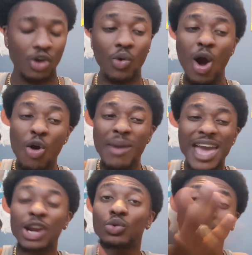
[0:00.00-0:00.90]
Grown
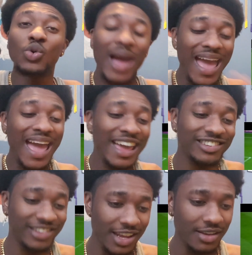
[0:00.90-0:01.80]
man on two
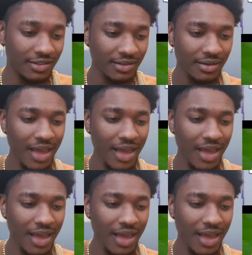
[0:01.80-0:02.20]
ass cheeks.